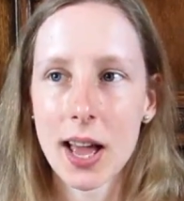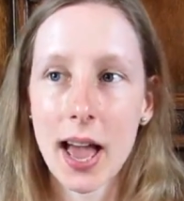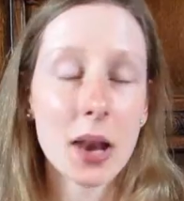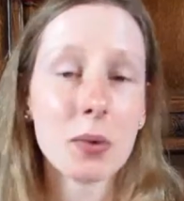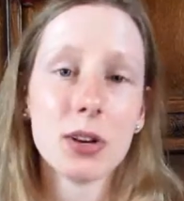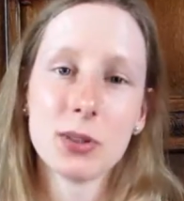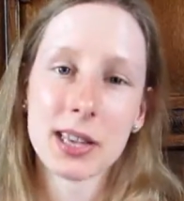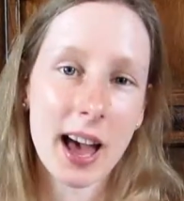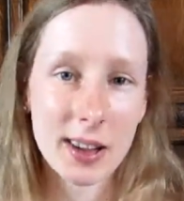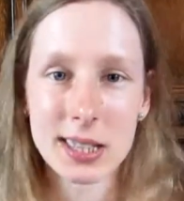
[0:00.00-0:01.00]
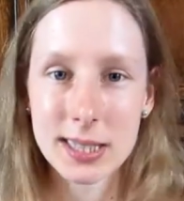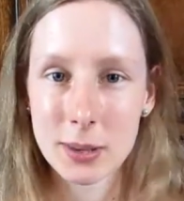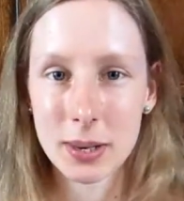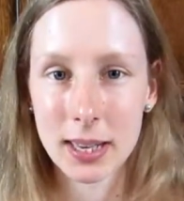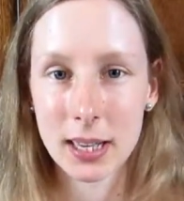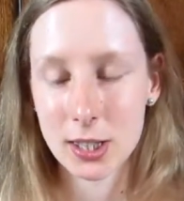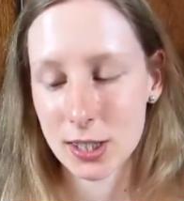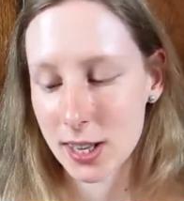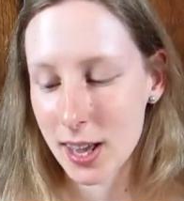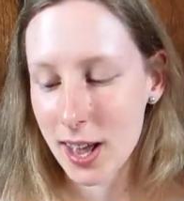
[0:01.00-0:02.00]
anyone who's had
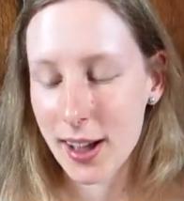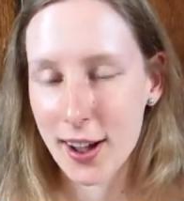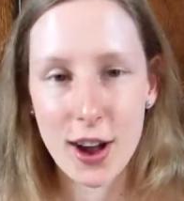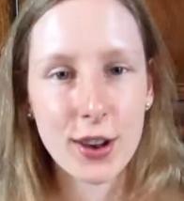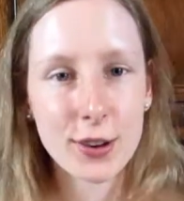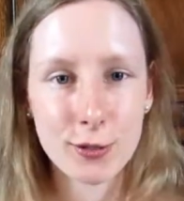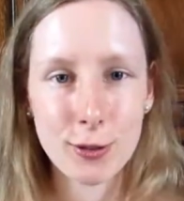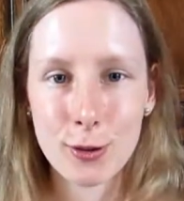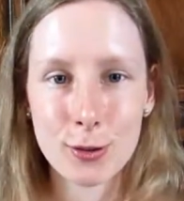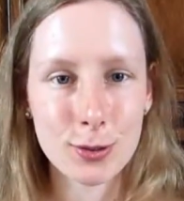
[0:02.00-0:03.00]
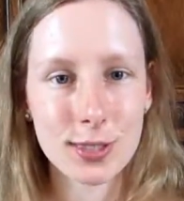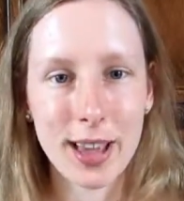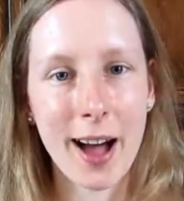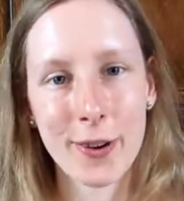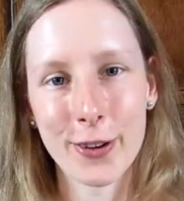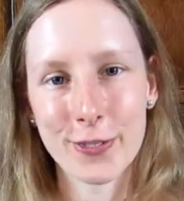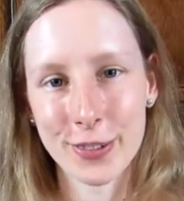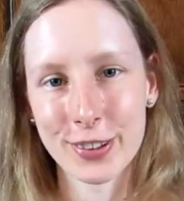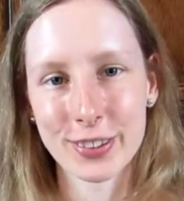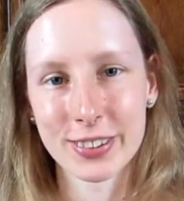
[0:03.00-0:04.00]
siblings kind of knows how it
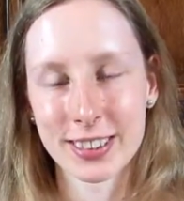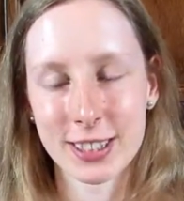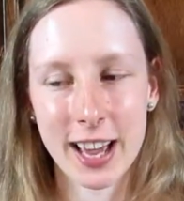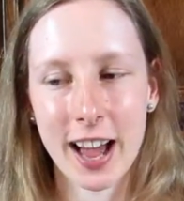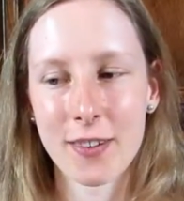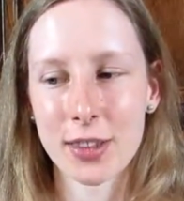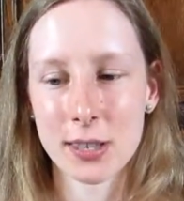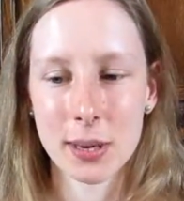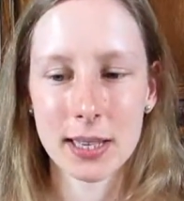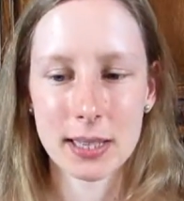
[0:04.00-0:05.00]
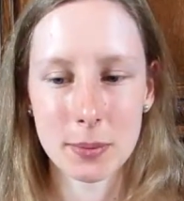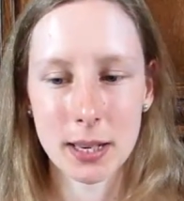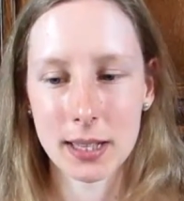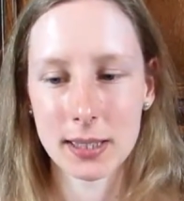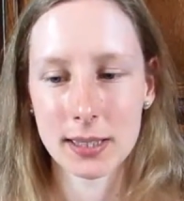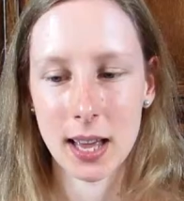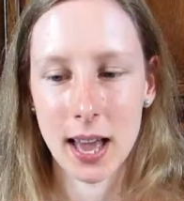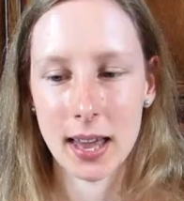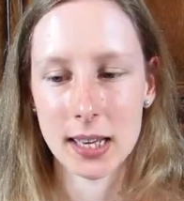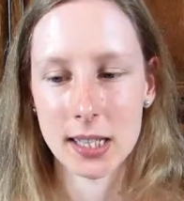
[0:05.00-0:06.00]
feels to have this many siblings
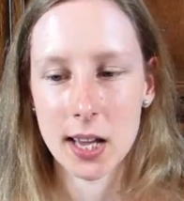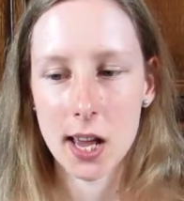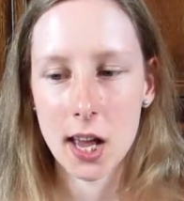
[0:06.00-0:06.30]
and